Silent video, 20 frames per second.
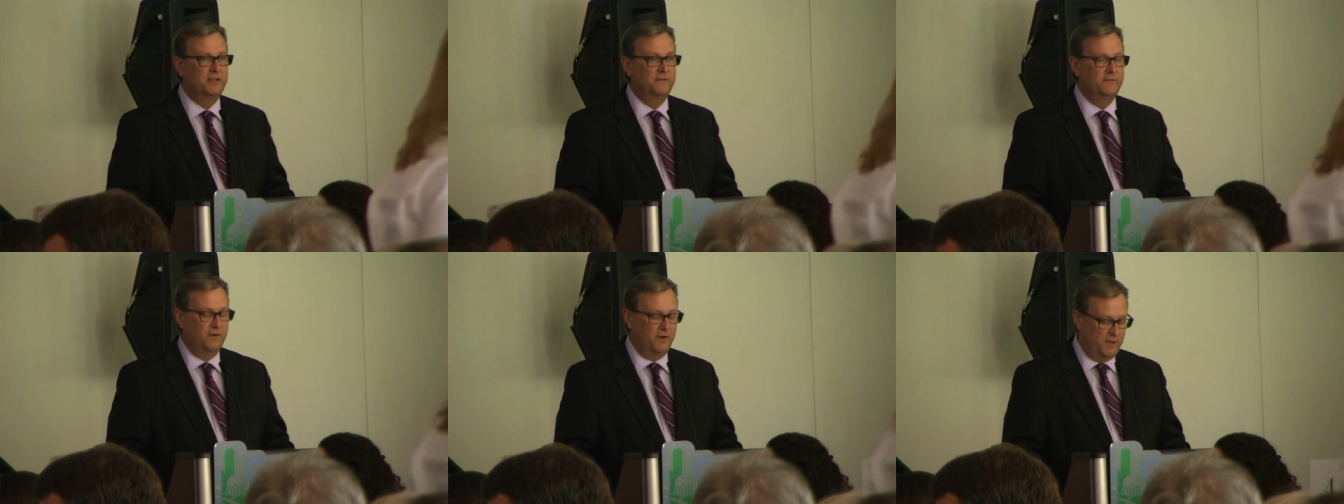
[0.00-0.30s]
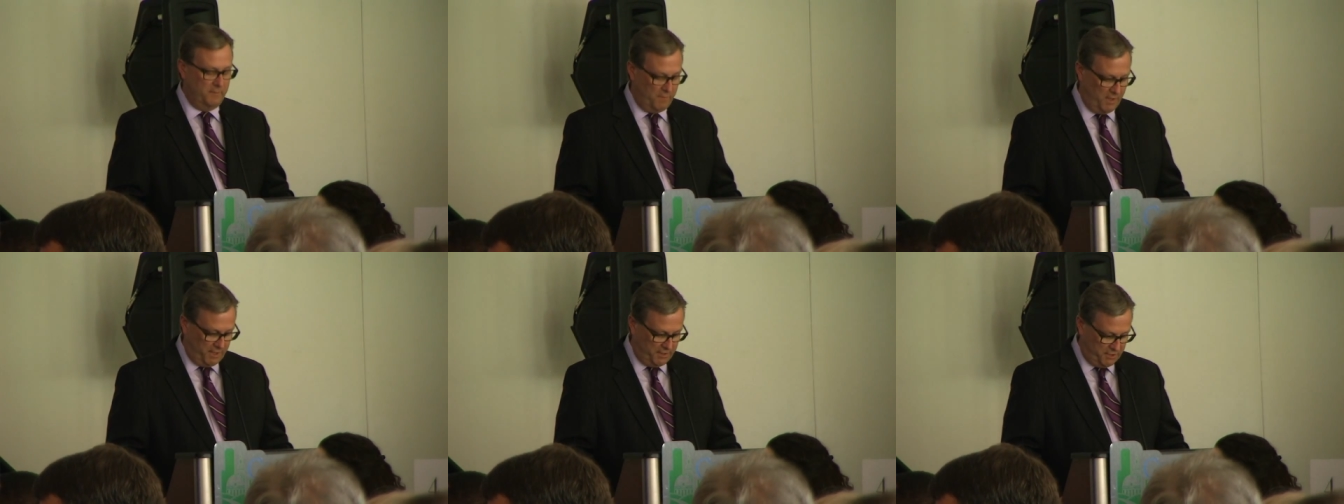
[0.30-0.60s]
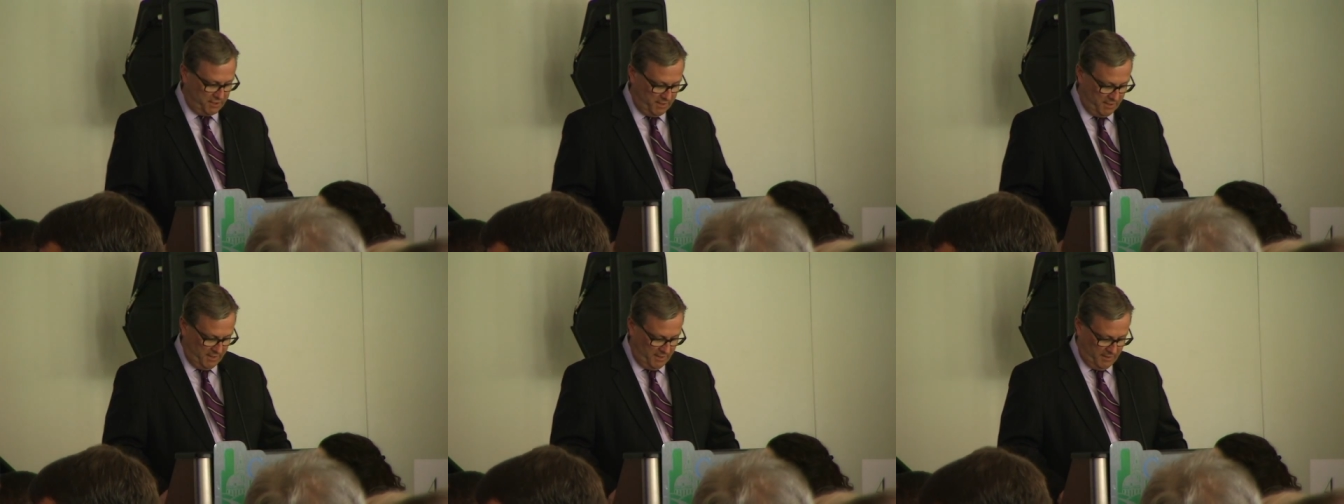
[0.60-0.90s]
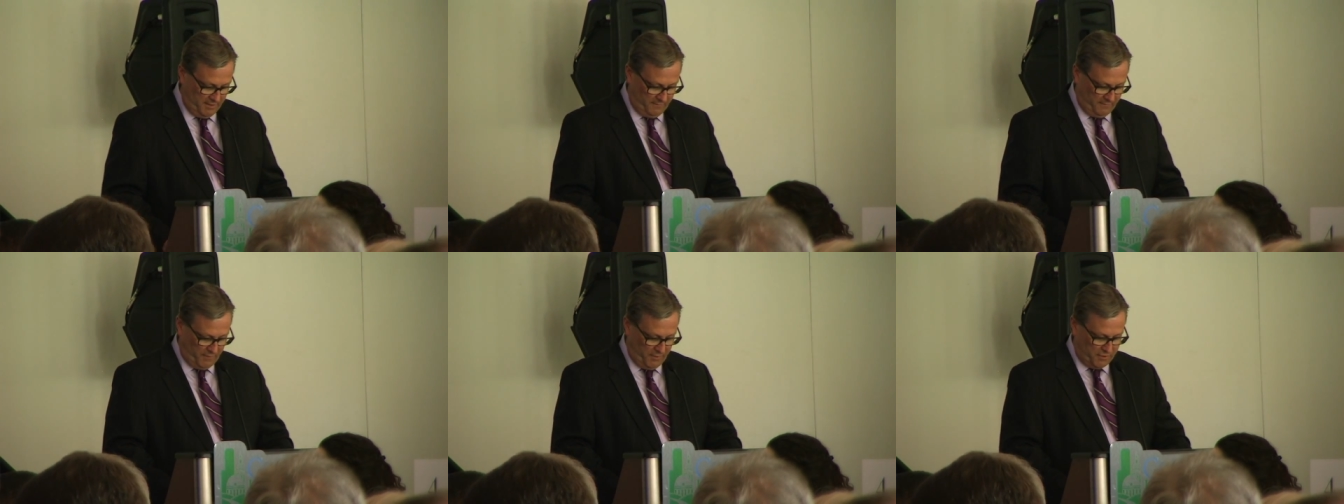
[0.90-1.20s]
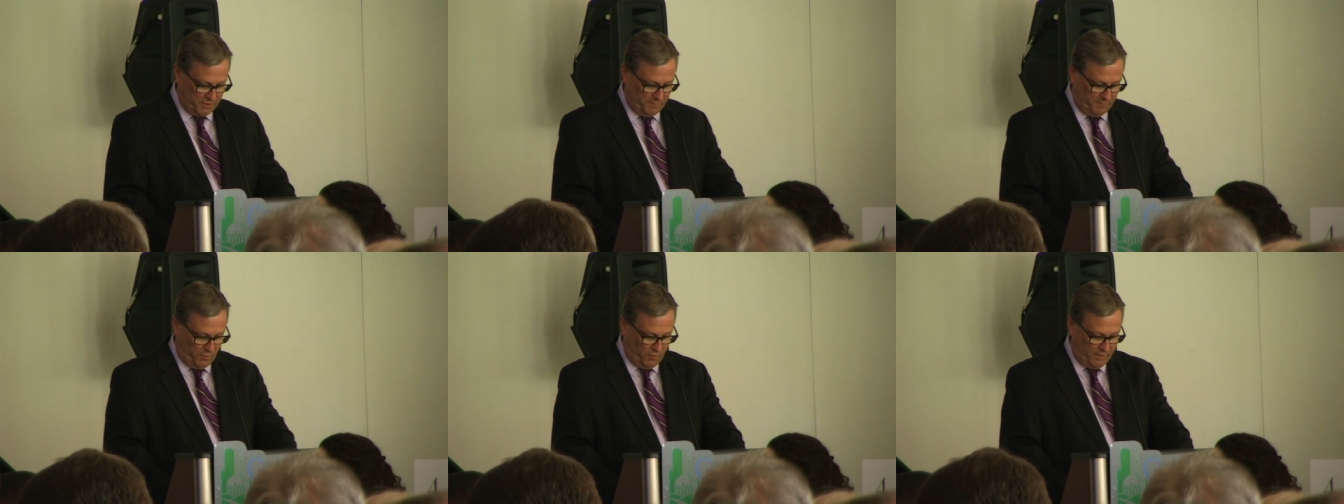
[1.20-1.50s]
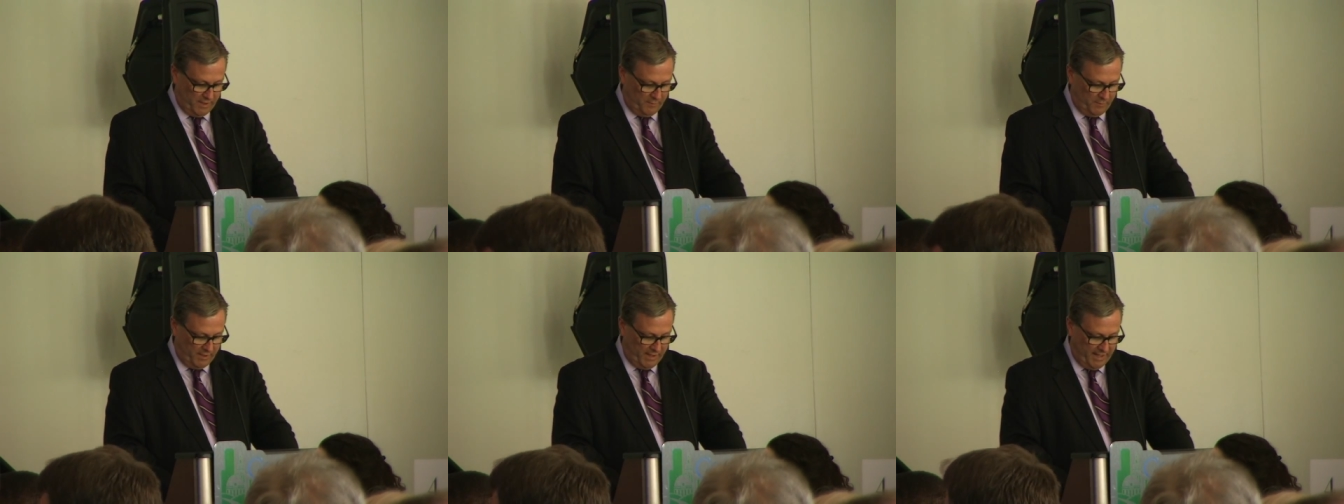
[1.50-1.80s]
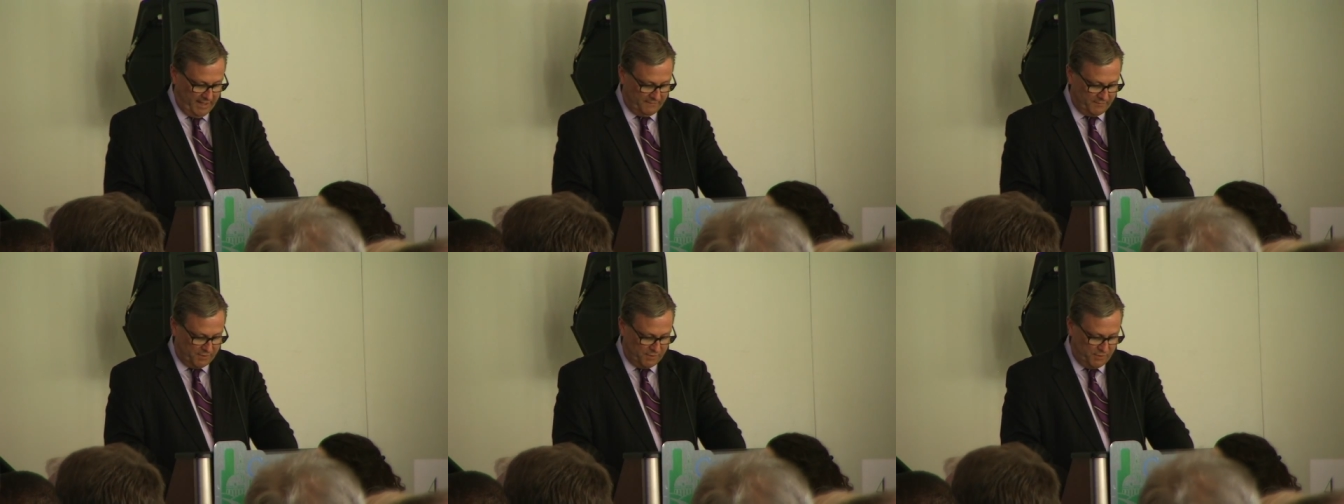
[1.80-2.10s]
you very much for your support. And I'm going
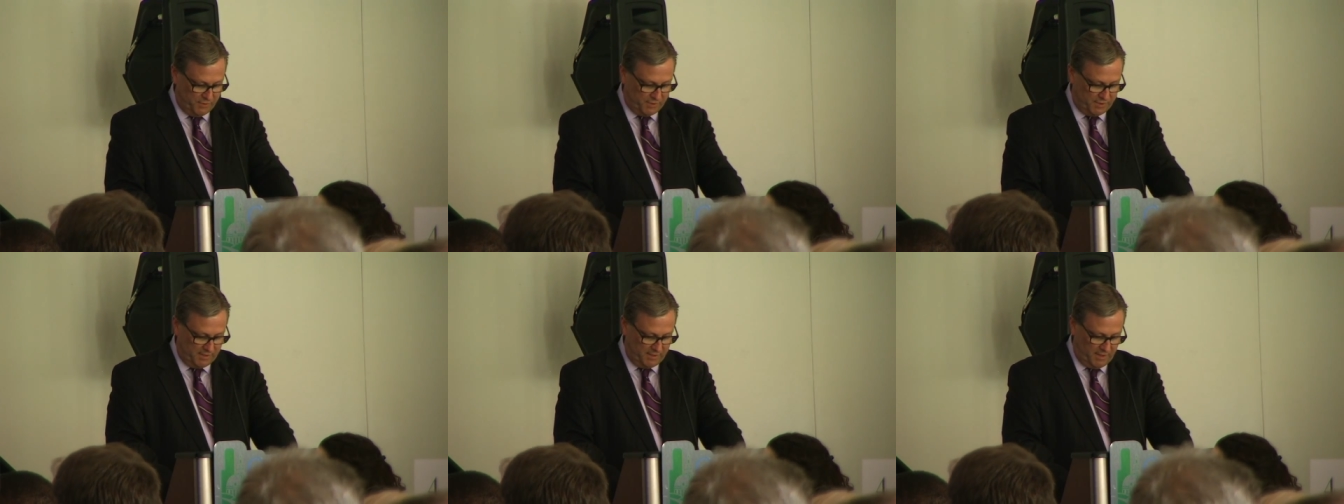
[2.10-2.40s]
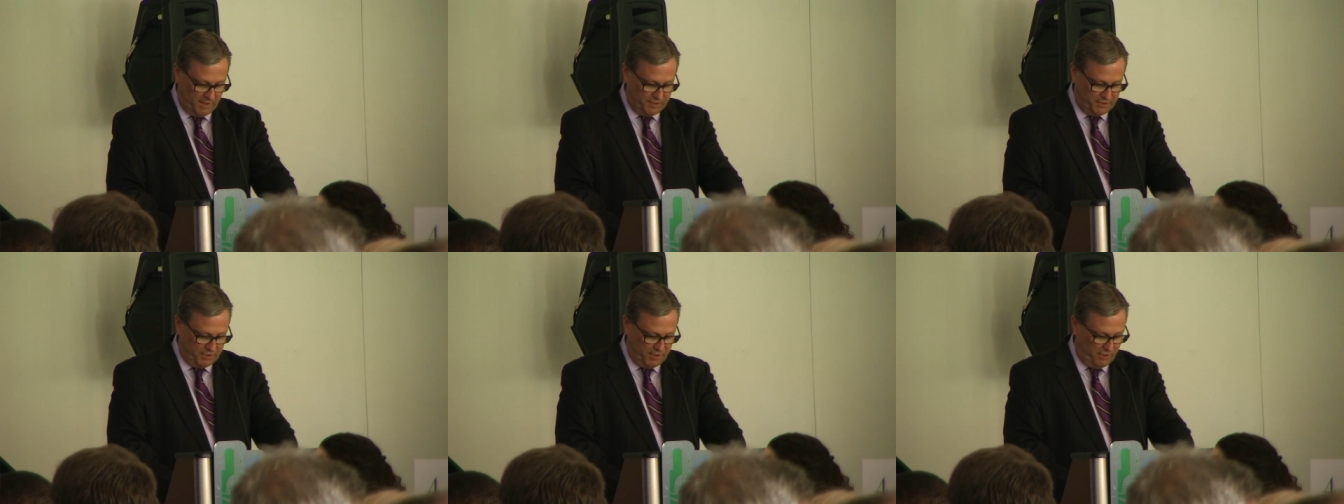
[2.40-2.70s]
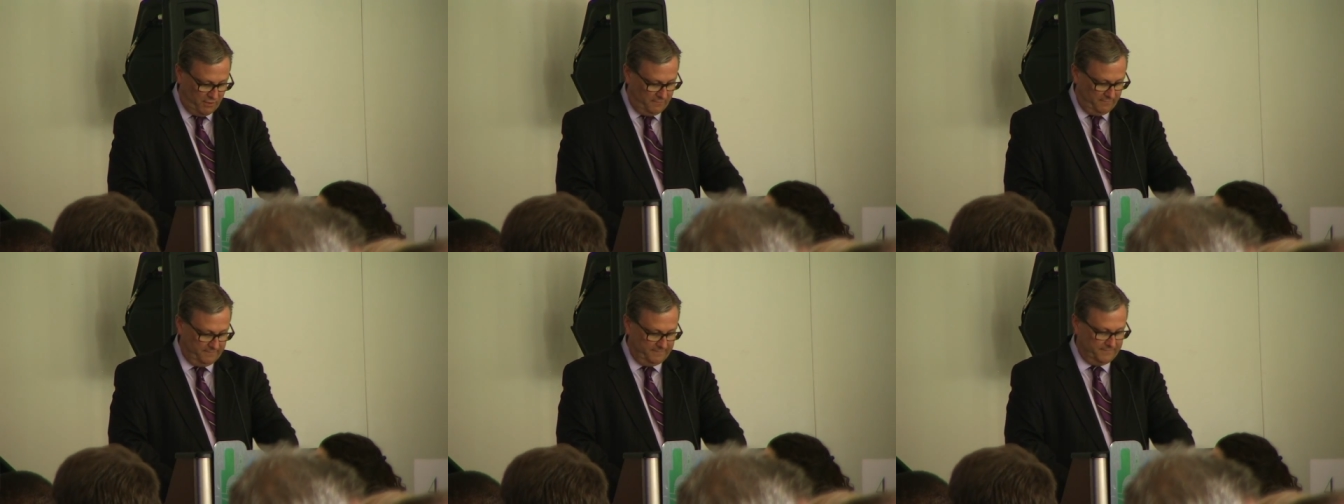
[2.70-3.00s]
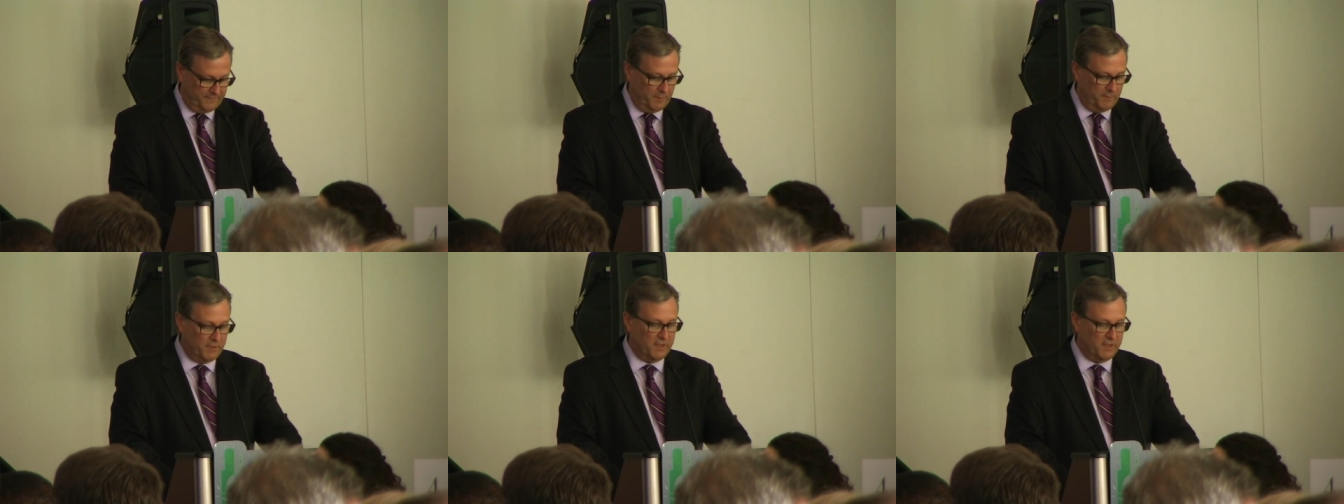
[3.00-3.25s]
to have Susan Luncho from